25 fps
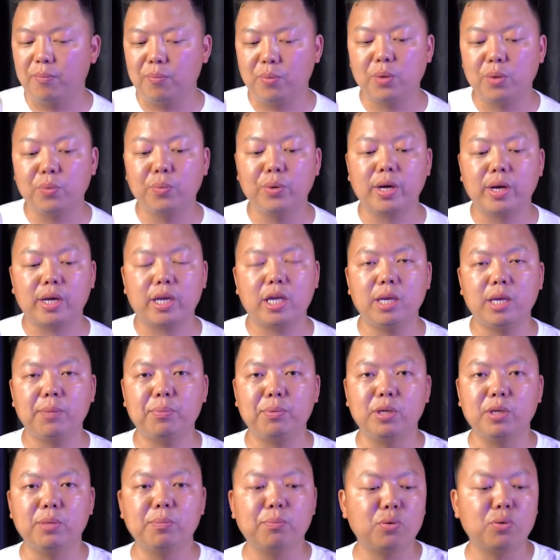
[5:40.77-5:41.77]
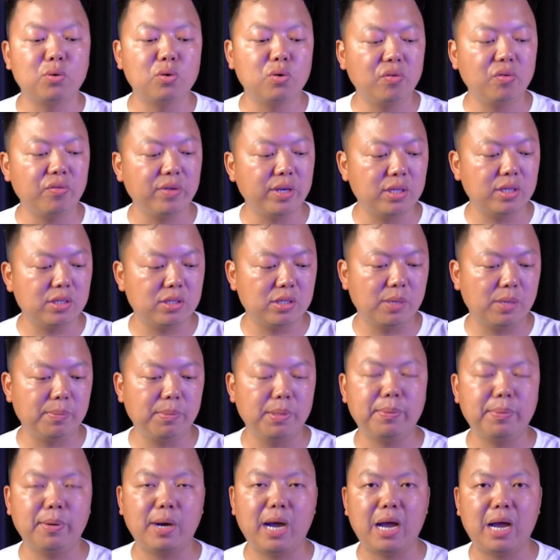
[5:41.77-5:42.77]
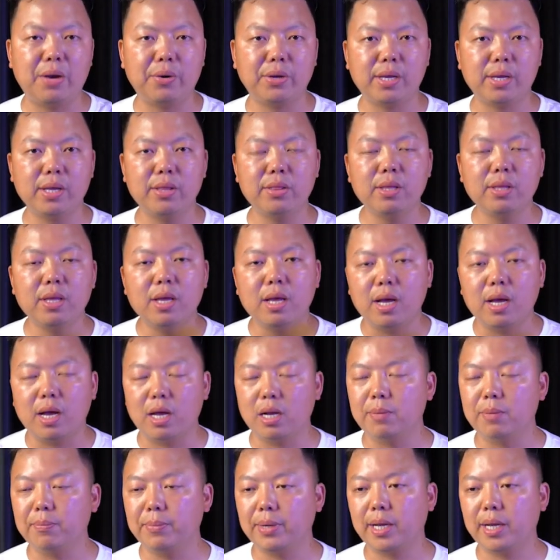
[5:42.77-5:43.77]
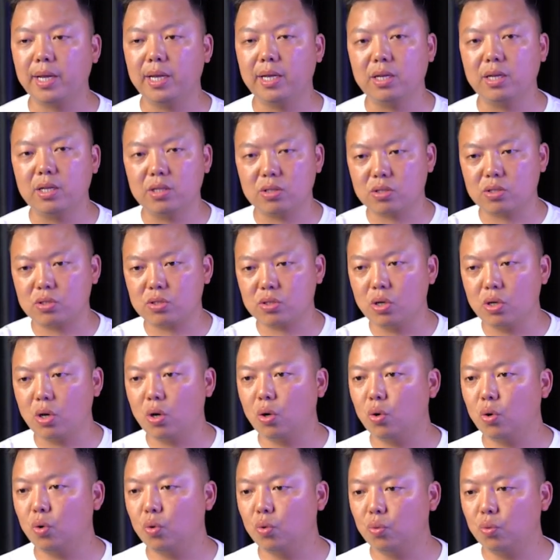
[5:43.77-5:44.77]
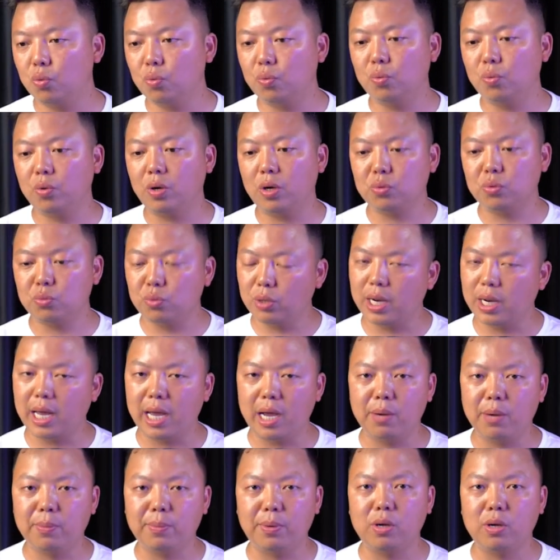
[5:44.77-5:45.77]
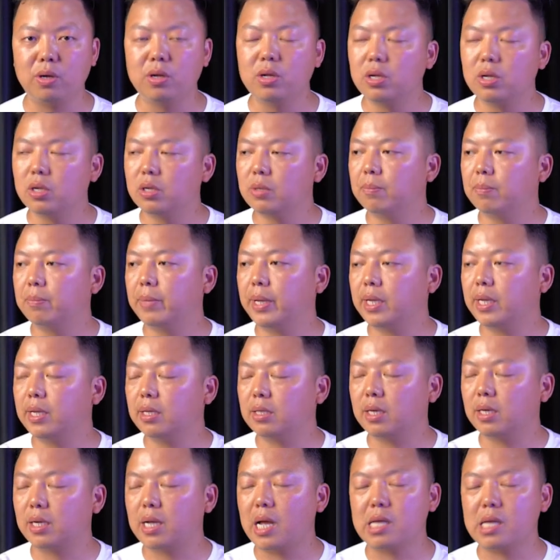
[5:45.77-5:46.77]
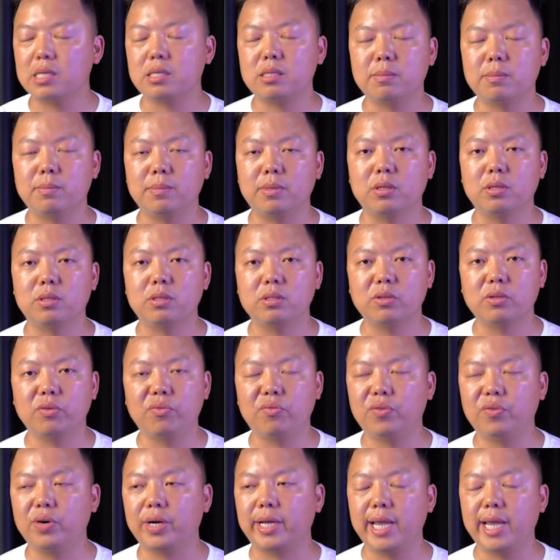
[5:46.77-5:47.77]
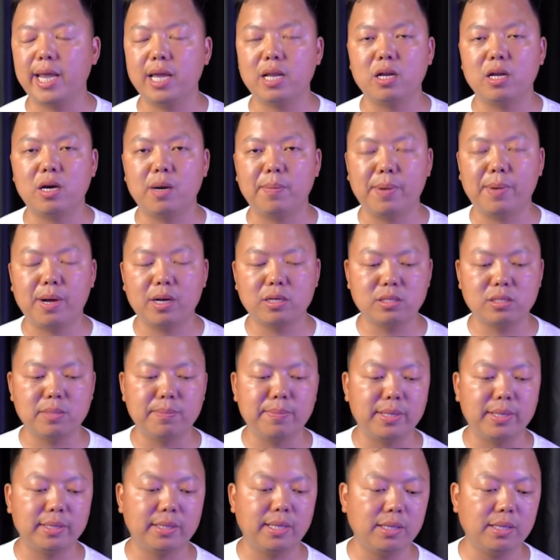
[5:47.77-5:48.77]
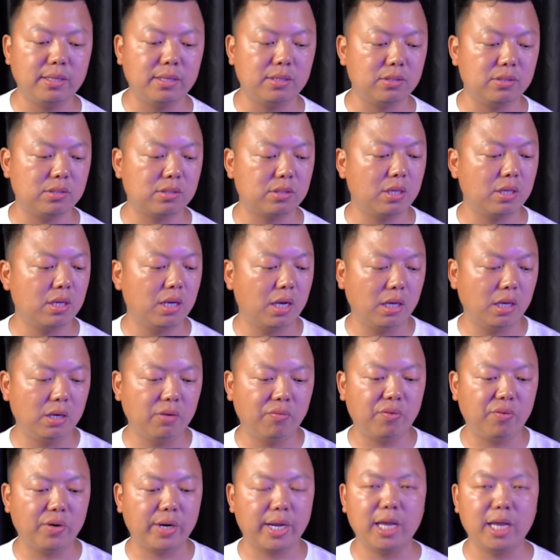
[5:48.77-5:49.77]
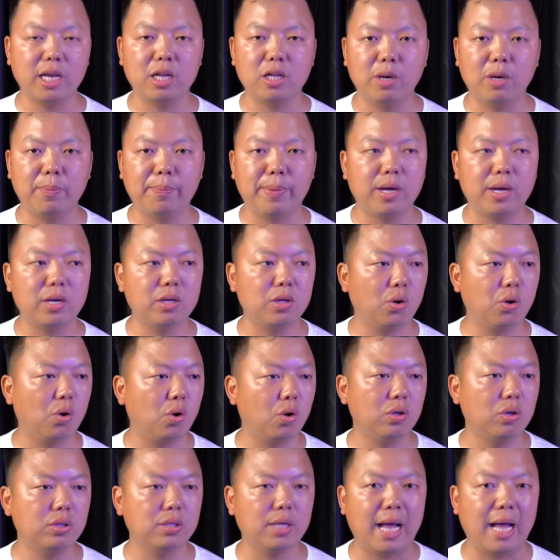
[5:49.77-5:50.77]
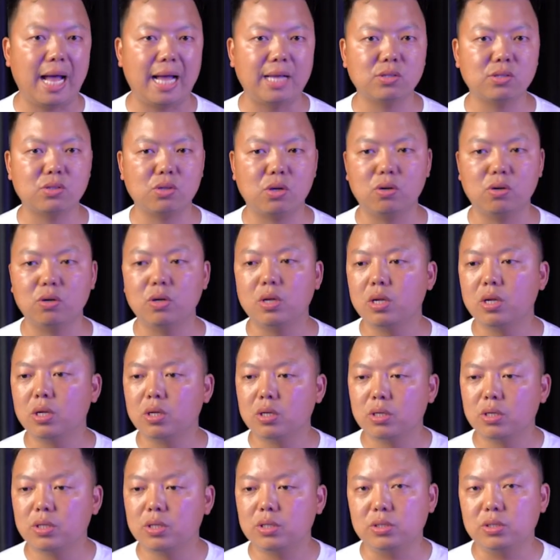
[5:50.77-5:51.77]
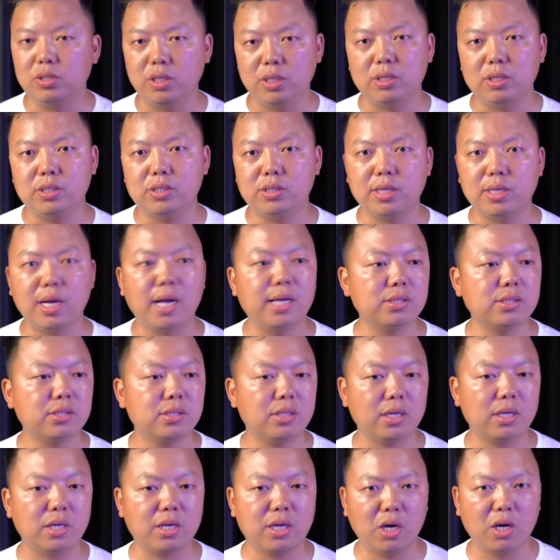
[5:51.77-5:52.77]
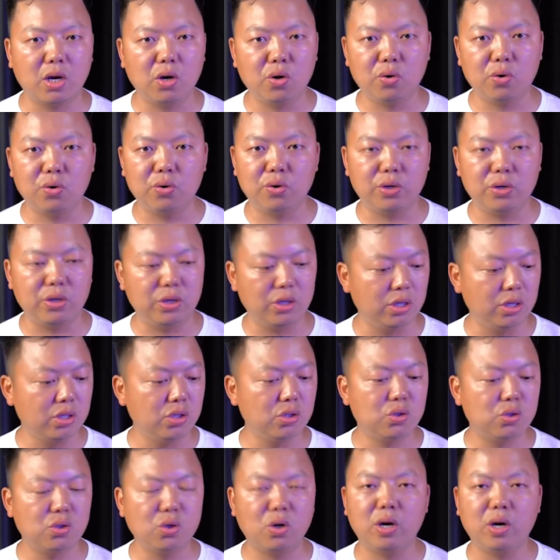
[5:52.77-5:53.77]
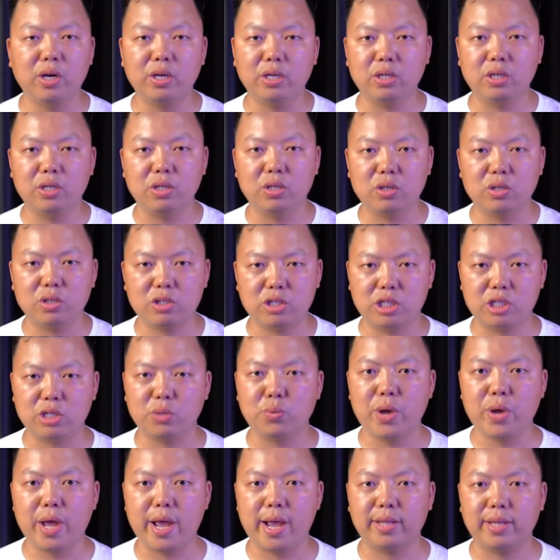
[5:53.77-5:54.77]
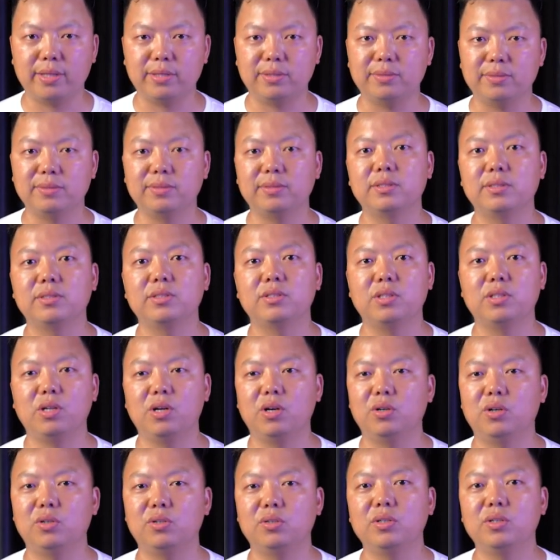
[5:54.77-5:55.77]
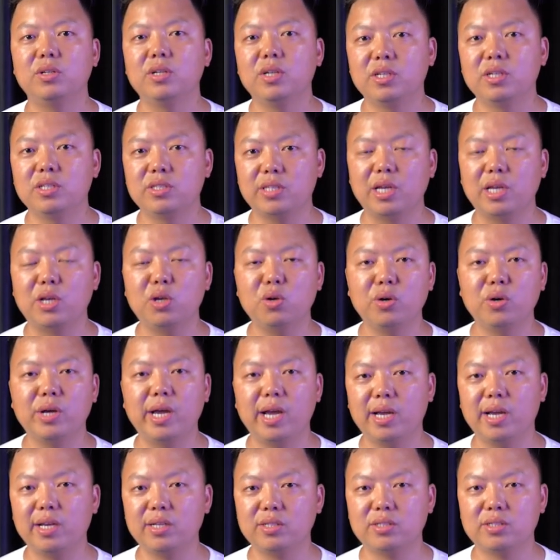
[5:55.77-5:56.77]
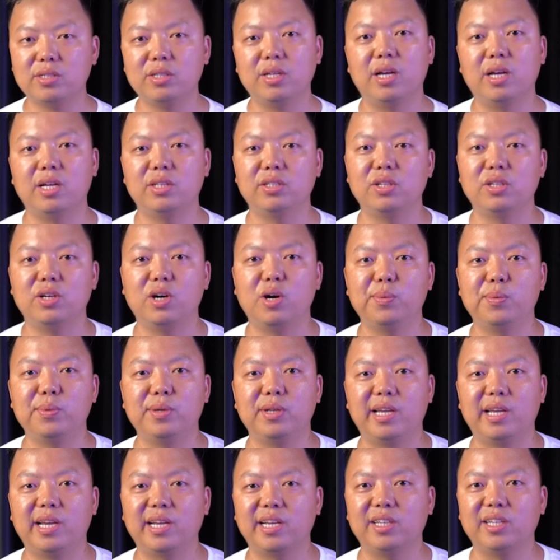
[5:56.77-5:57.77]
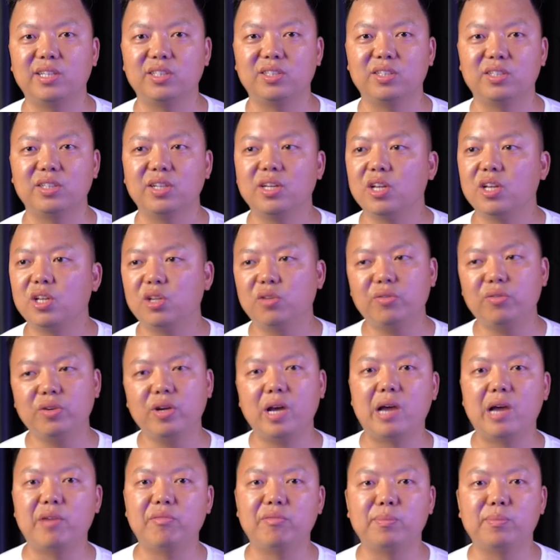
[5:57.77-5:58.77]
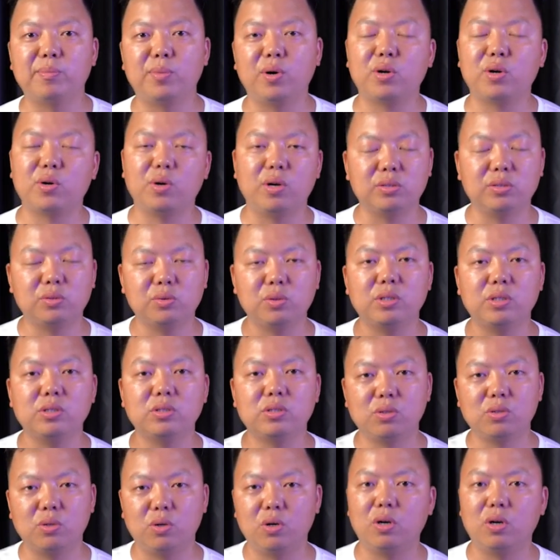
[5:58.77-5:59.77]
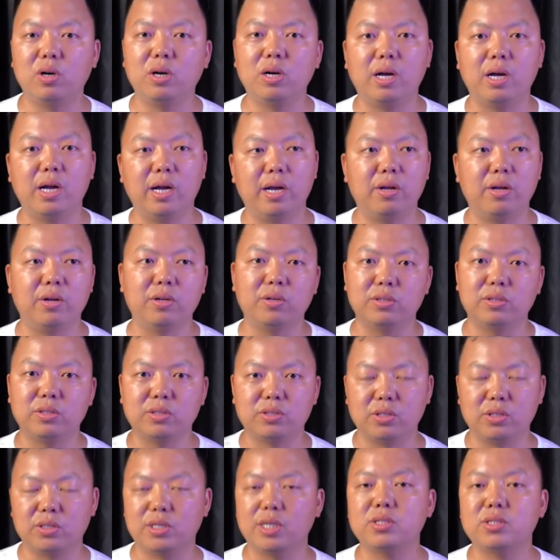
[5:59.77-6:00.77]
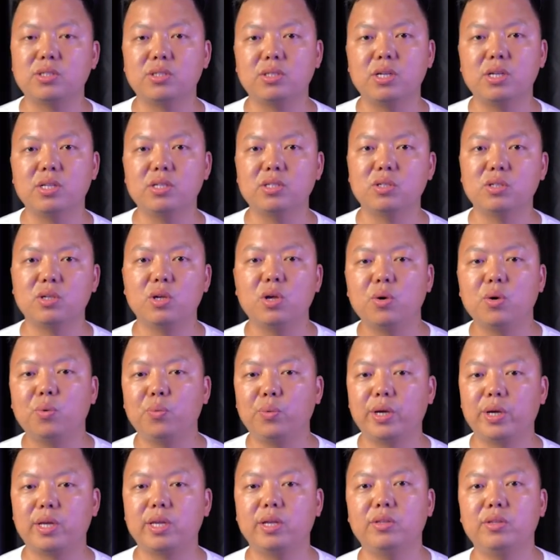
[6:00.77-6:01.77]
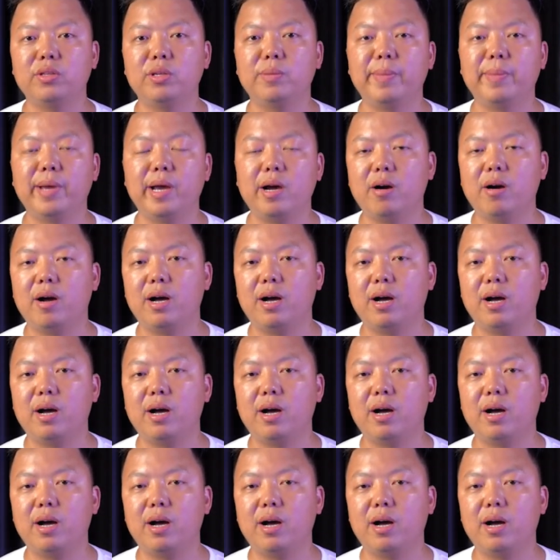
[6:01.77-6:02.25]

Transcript: we will keep improving the Meepo Hurricane and make it so reliable, make the customer forget about the maintenance and forget about all the hassle. They just go enjoy shred. So thank you guys and I hope you like it. If you have more questions or suggestions, we can email